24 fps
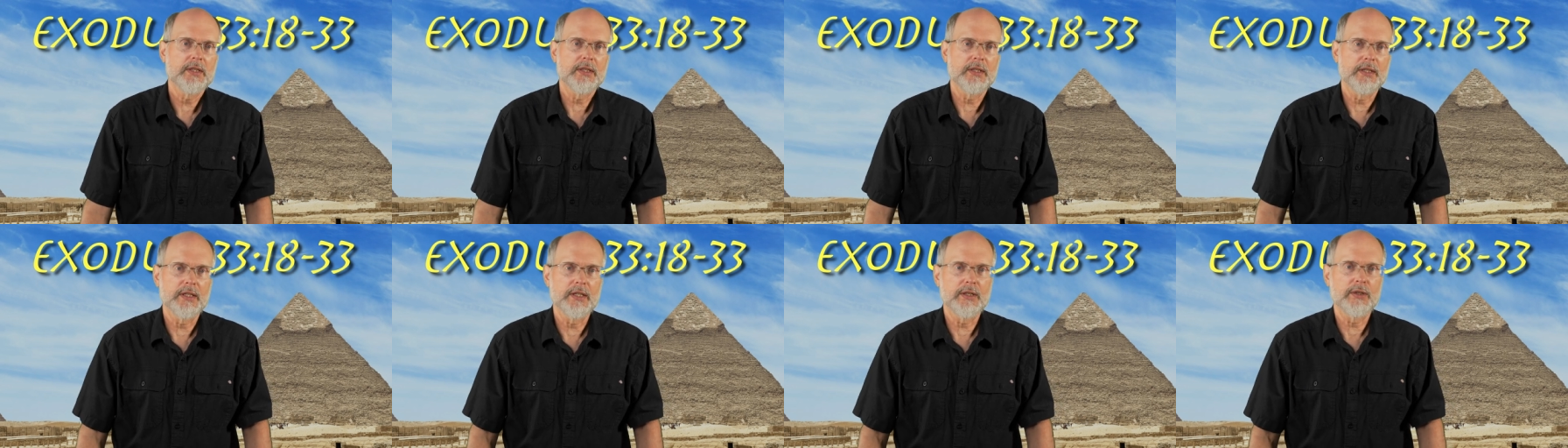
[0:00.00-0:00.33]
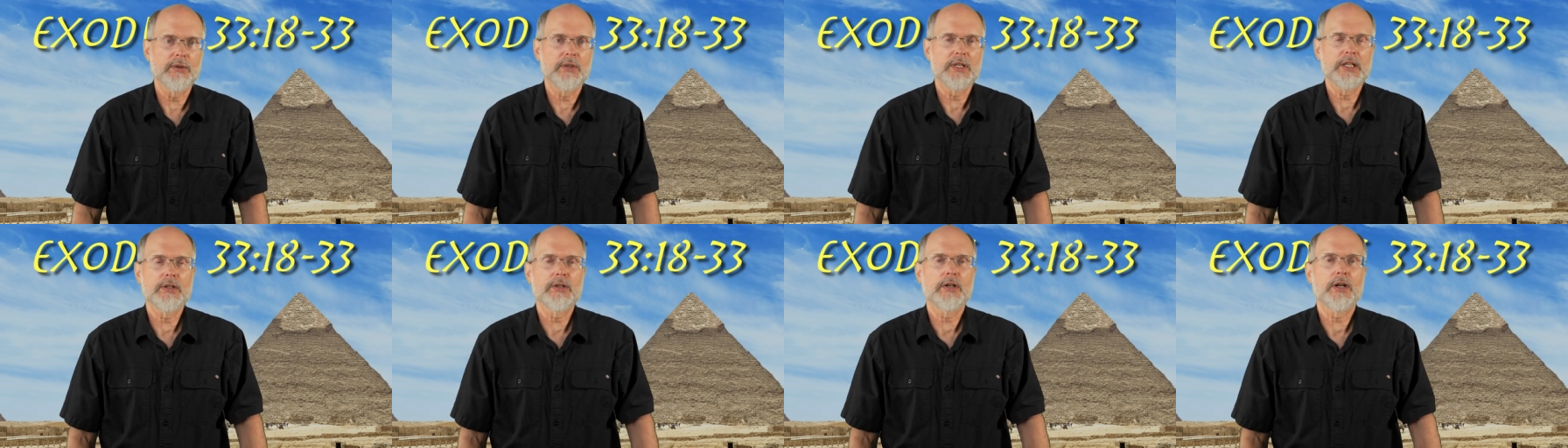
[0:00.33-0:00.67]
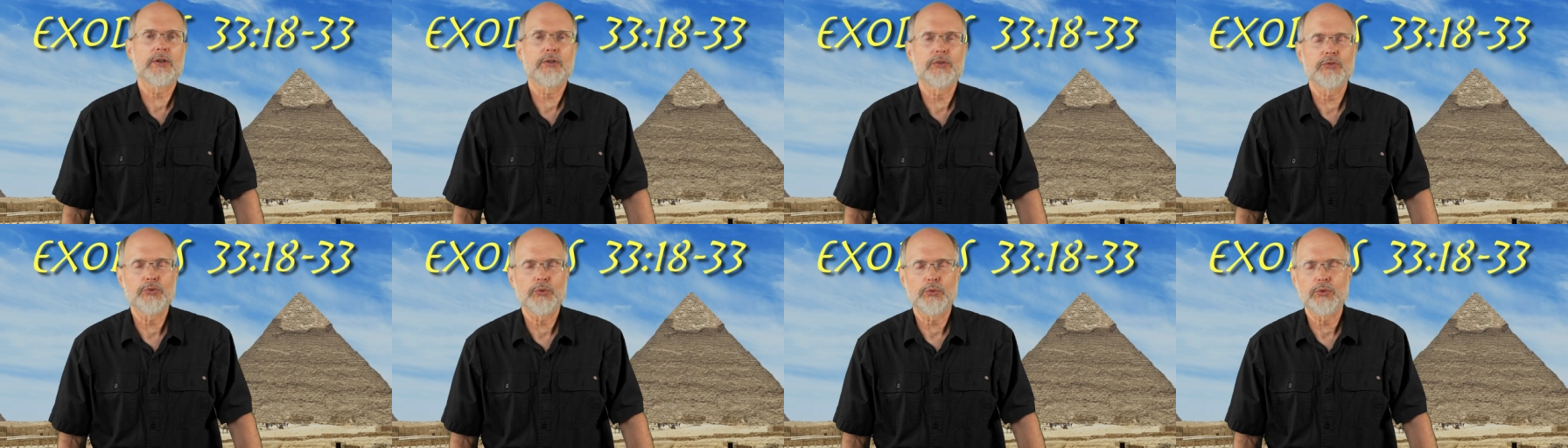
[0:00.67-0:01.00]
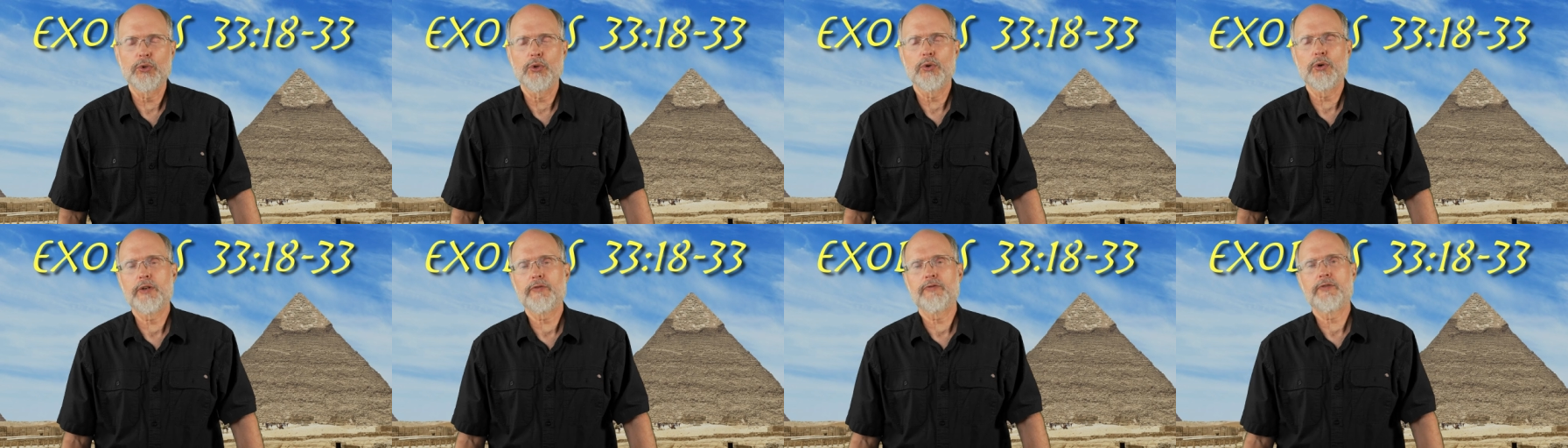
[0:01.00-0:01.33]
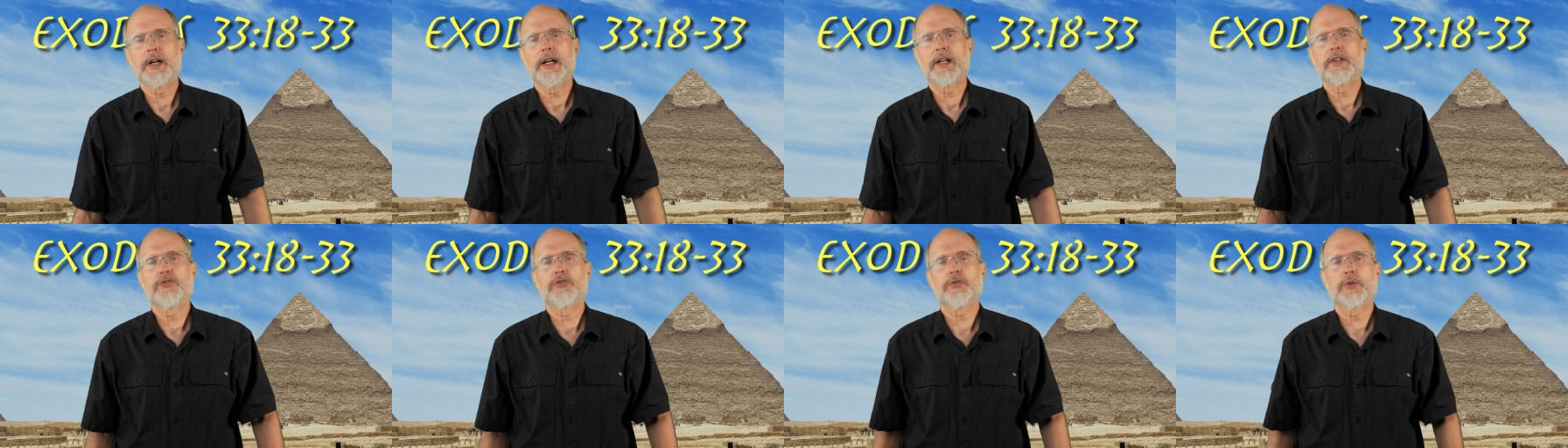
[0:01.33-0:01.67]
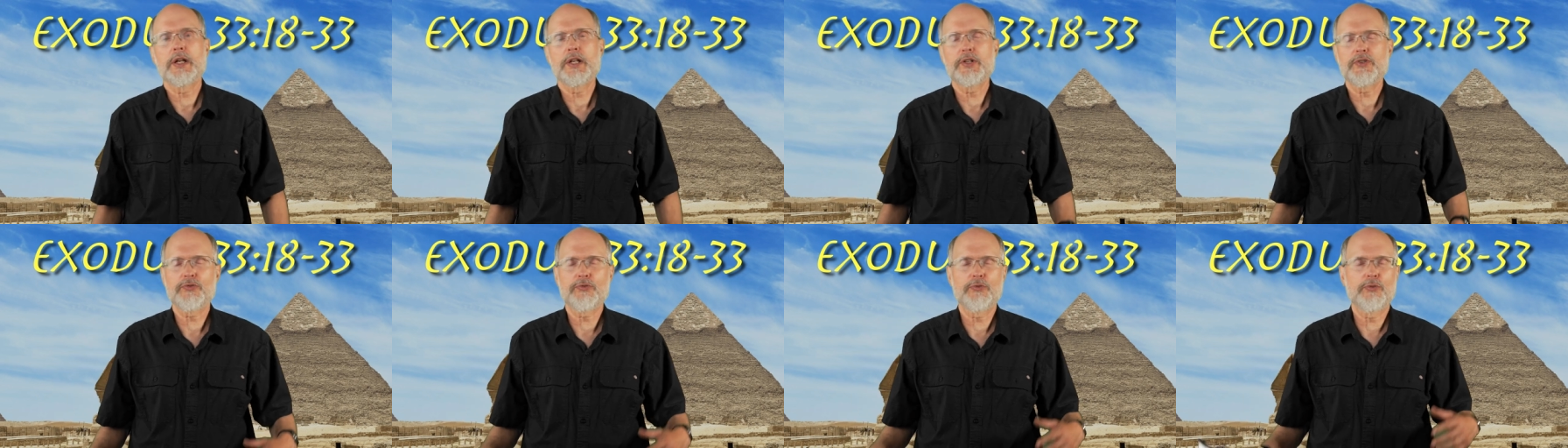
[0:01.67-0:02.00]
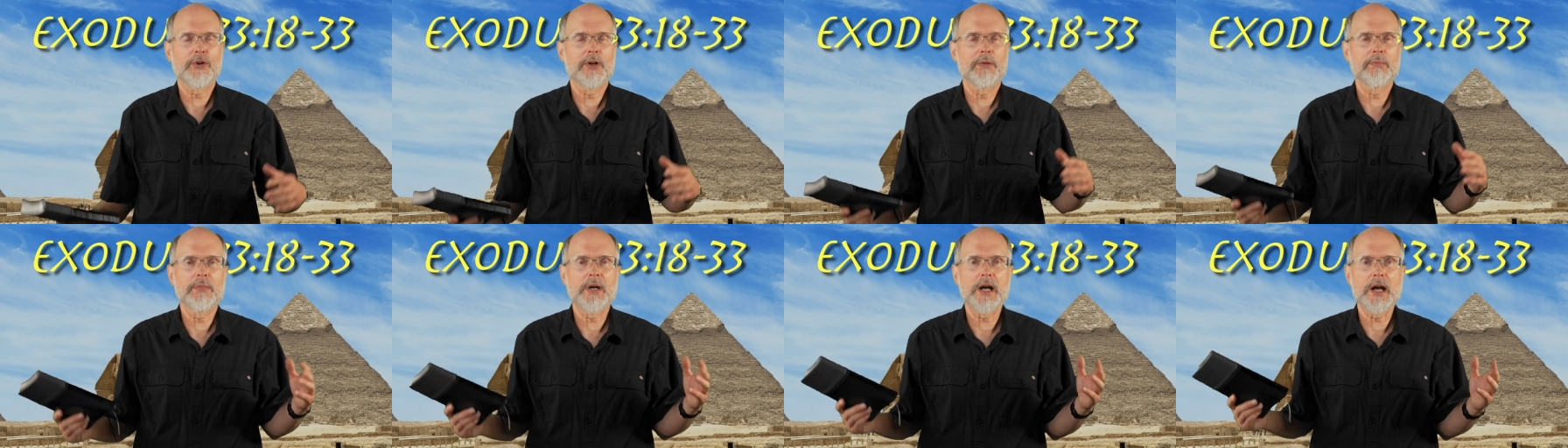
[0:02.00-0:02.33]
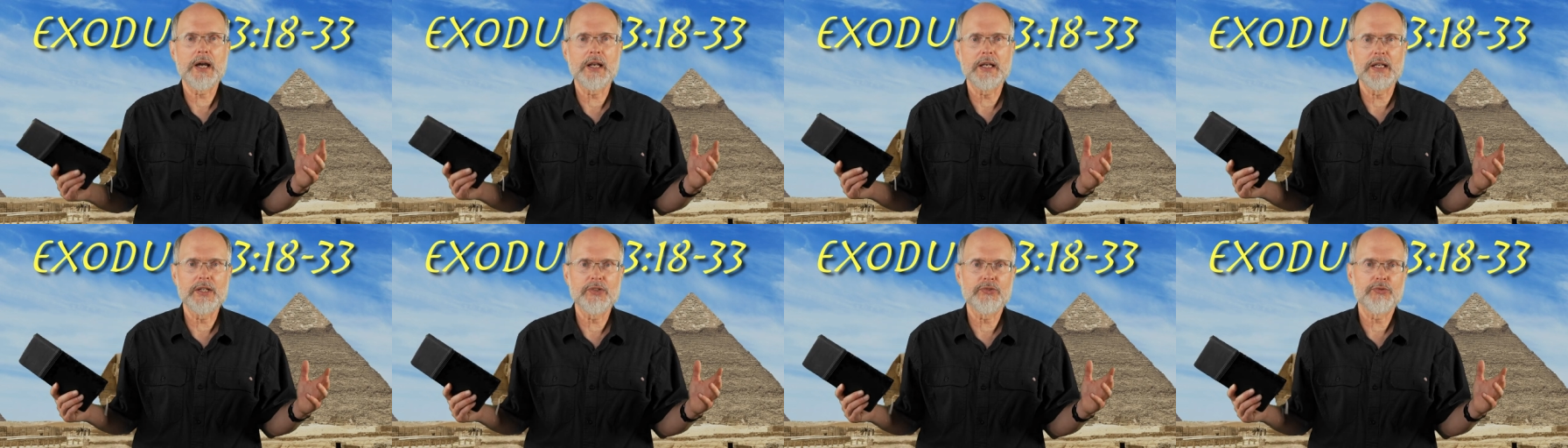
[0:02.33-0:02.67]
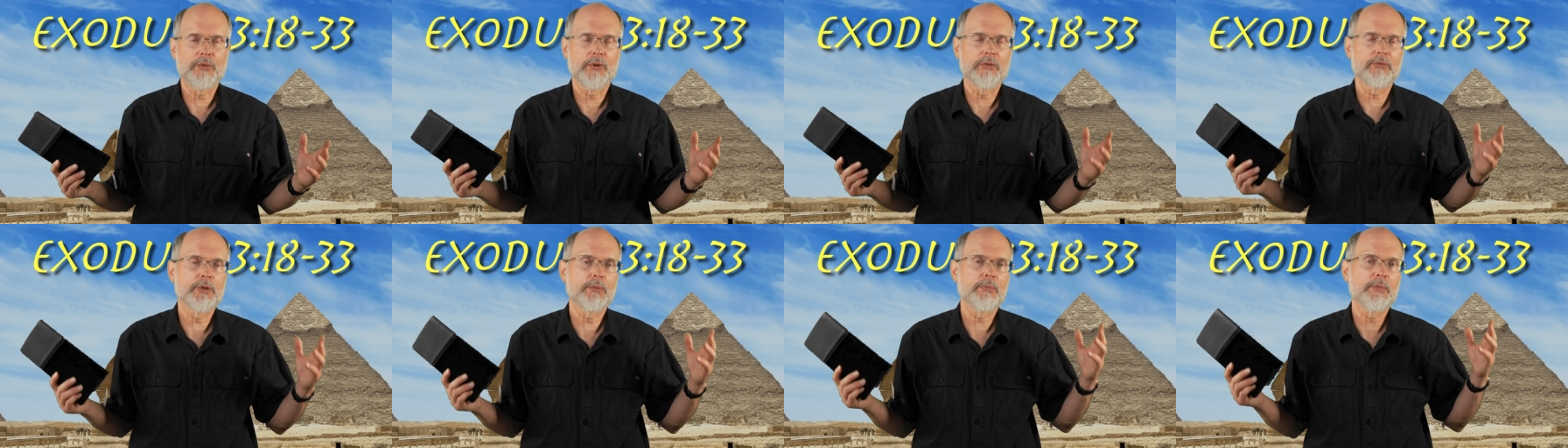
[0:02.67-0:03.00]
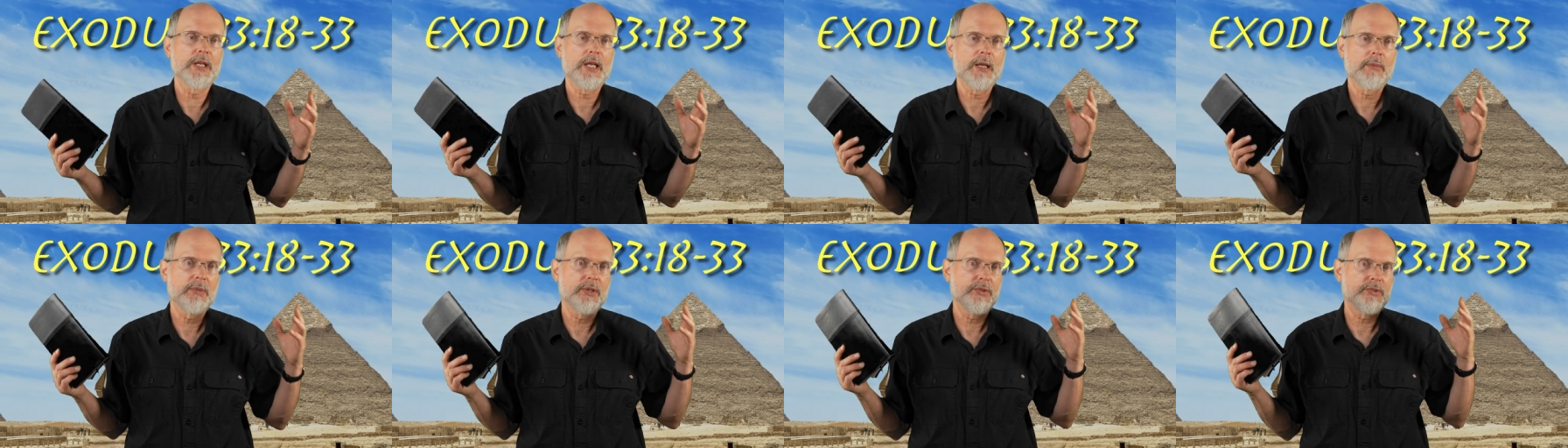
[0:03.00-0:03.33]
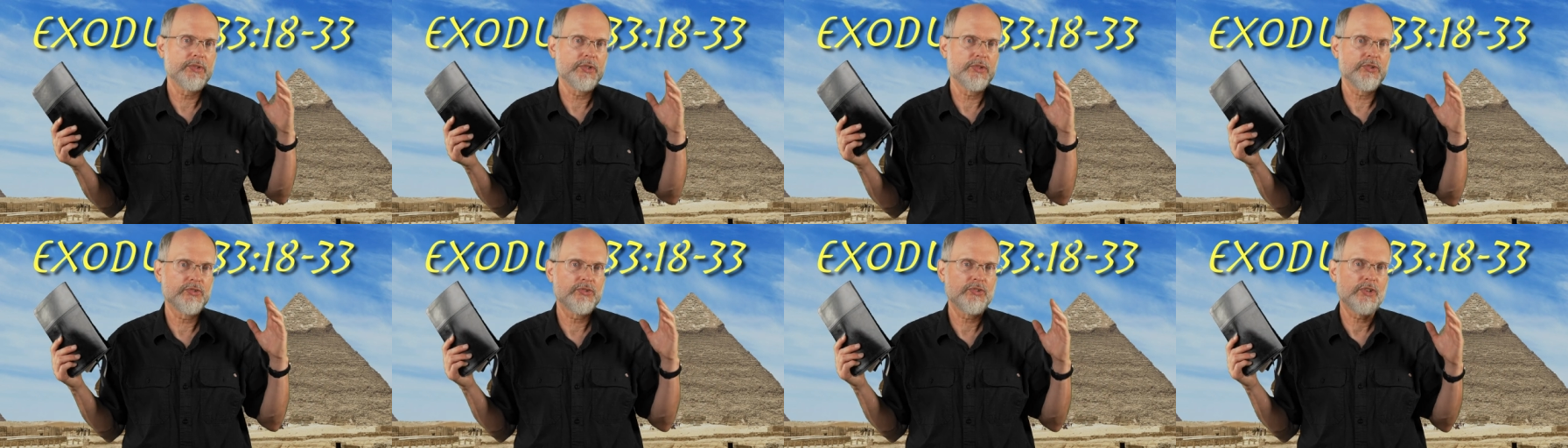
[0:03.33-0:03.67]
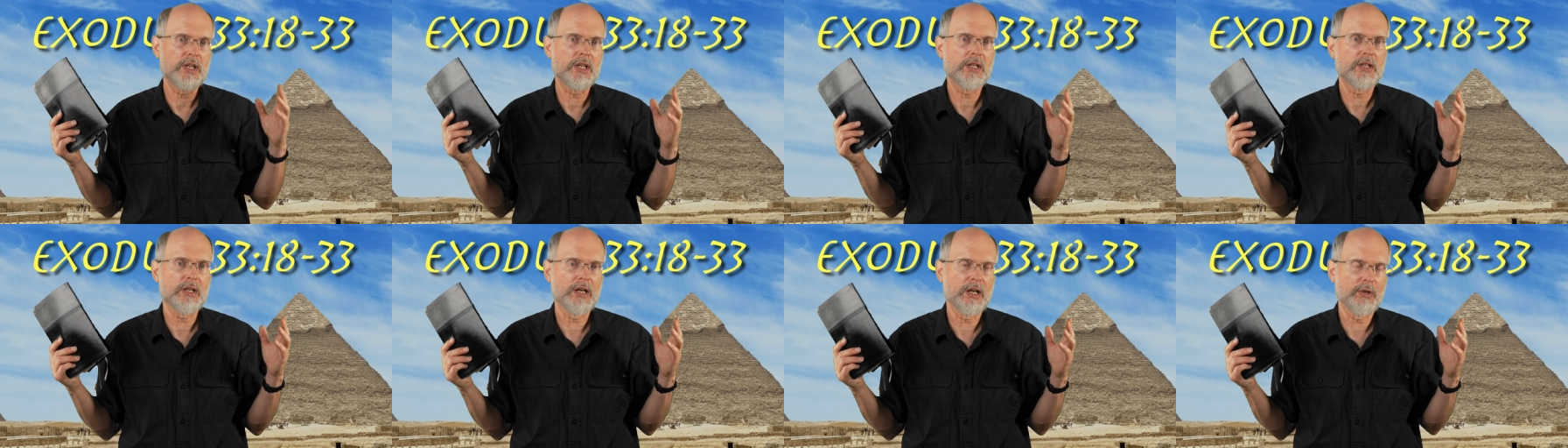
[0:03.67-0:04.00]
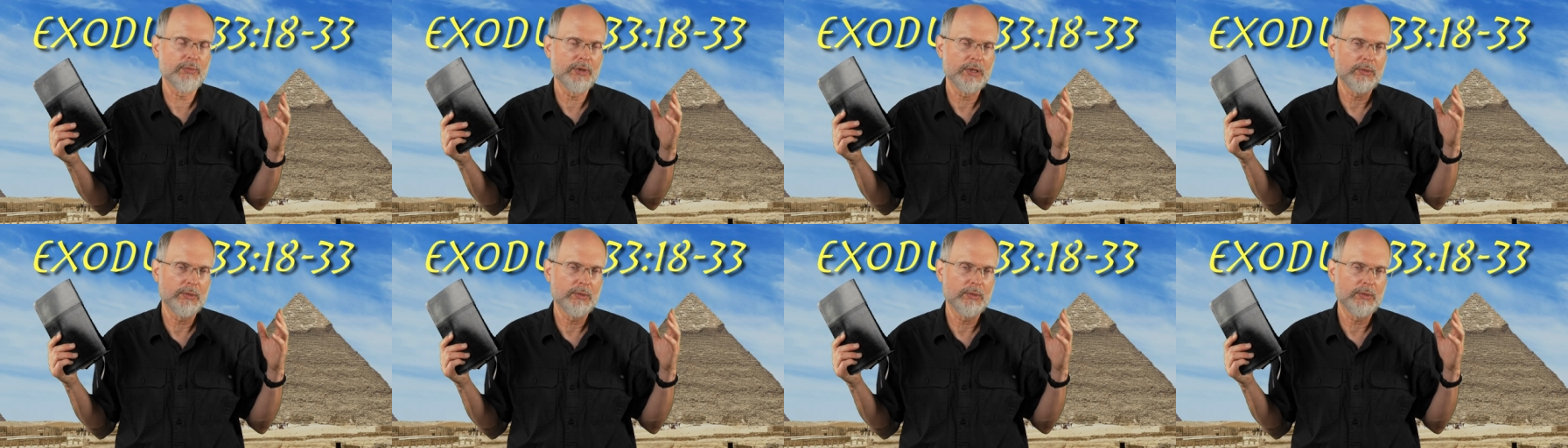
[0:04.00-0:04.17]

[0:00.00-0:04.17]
uh, in our glorified, transformed bodies, we will be able to see God.